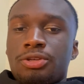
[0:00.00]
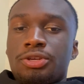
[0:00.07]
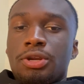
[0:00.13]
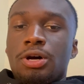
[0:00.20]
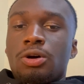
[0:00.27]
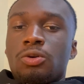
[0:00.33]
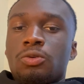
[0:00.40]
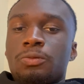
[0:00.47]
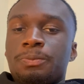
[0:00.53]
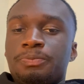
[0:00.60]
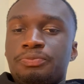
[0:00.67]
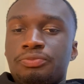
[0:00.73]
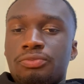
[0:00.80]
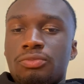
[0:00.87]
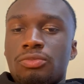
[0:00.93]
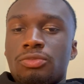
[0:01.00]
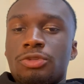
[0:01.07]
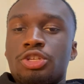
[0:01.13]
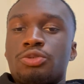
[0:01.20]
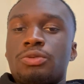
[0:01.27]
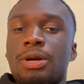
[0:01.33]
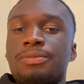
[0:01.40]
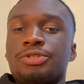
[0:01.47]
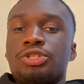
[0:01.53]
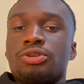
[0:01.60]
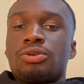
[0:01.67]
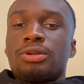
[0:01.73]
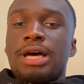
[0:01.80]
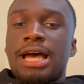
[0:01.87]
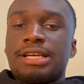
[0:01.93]
You know, this is what every
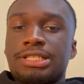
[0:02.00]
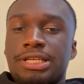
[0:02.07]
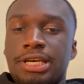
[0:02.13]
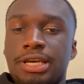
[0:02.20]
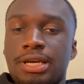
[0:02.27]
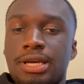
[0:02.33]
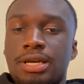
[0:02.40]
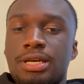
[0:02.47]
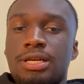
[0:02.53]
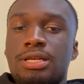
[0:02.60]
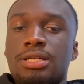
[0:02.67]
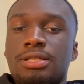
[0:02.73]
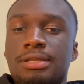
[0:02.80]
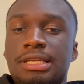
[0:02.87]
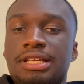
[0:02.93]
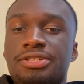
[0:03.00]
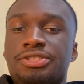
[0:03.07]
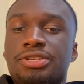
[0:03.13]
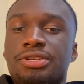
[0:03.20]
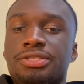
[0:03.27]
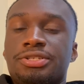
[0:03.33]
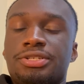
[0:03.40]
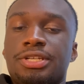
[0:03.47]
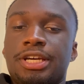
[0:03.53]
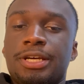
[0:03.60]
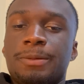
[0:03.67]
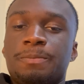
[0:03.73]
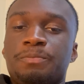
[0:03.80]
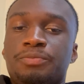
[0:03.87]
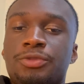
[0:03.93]
single last king needs to
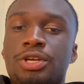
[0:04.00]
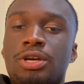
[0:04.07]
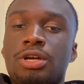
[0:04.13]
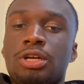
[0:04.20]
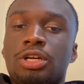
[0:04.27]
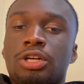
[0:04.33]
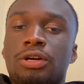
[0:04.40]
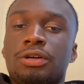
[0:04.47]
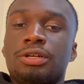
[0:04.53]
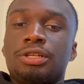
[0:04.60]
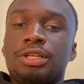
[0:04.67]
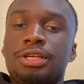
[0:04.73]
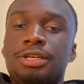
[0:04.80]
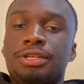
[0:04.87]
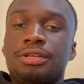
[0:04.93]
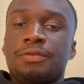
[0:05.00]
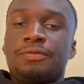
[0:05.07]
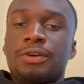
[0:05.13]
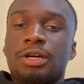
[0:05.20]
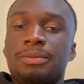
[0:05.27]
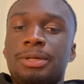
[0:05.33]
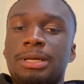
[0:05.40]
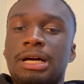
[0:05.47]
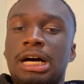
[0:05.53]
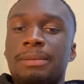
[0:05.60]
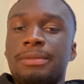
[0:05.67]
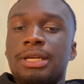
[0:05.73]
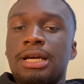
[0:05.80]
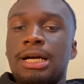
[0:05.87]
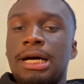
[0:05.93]
understand. Currently, you feel me,
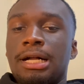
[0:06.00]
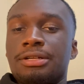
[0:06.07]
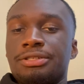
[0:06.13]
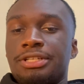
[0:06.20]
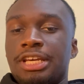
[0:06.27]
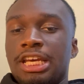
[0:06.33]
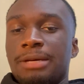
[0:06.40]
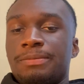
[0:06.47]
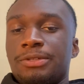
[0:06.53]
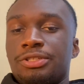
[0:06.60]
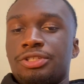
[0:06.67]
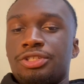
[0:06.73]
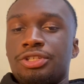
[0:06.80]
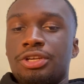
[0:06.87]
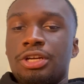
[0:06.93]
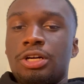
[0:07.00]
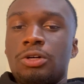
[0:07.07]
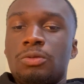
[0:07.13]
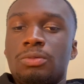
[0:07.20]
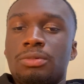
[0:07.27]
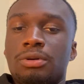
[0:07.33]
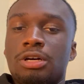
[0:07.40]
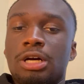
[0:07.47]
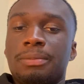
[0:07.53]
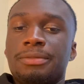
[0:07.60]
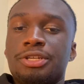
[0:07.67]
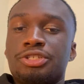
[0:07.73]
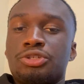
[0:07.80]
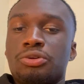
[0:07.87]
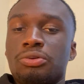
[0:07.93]
I'm in the college campus, you know, I'm
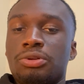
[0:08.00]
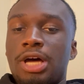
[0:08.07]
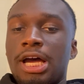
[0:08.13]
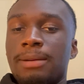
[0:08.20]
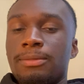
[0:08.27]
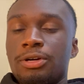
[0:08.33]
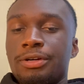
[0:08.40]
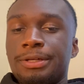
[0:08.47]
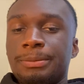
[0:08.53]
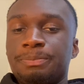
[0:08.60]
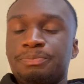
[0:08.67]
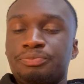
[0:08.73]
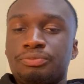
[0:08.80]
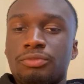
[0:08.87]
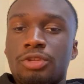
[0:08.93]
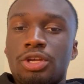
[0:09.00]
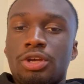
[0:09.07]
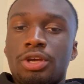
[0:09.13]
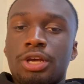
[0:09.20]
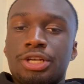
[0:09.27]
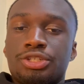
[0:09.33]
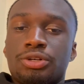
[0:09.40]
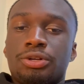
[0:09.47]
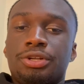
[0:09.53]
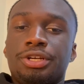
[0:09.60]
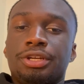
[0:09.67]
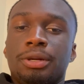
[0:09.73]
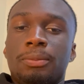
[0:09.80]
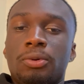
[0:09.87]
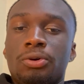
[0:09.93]
in the school library. It's early
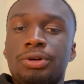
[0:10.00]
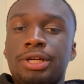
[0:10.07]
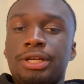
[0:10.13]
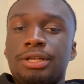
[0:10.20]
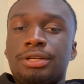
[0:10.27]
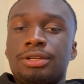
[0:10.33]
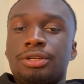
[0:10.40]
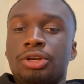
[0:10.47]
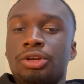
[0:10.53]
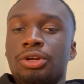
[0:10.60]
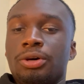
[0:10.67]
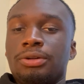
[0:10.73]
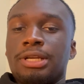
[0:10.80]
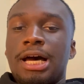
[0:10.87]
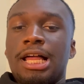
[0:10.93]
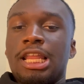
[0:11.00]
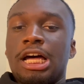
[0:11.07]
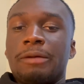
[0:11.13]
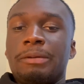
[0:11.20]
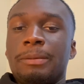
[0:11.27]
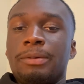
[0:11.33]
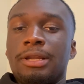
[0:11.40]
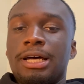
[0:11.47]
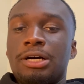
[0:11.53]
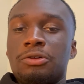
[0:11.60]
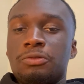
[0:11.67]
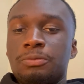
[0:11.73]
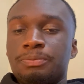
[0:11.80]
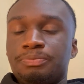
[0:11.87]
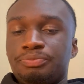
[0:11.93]
in the morning, you know, not a lot of people
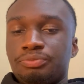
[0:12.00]
out.